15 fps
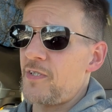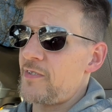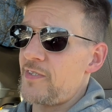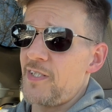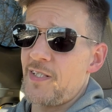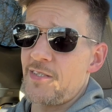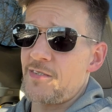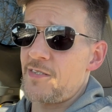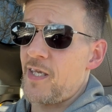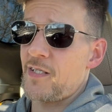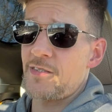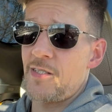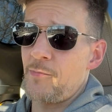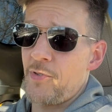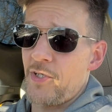the exact
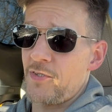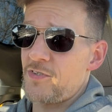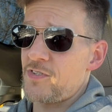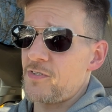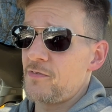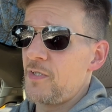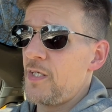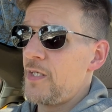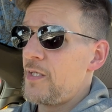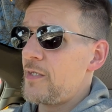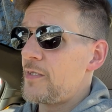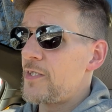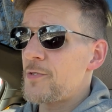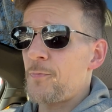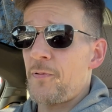same parts.
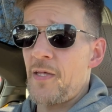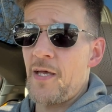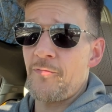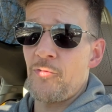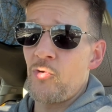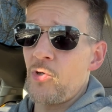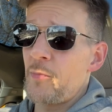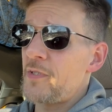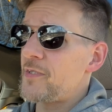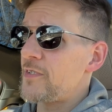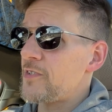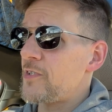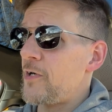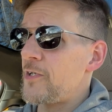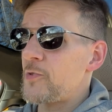This platform that this
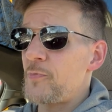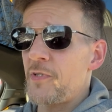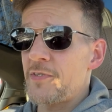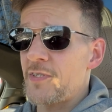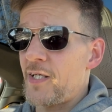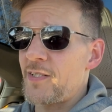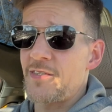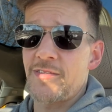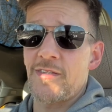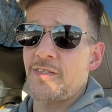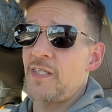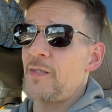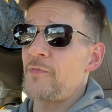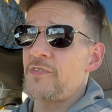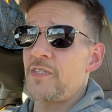car is built on is the
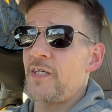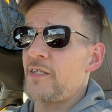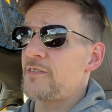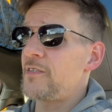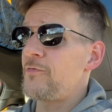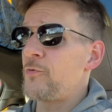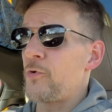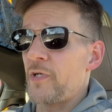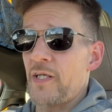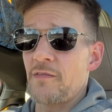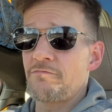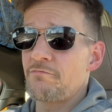same as the XC40.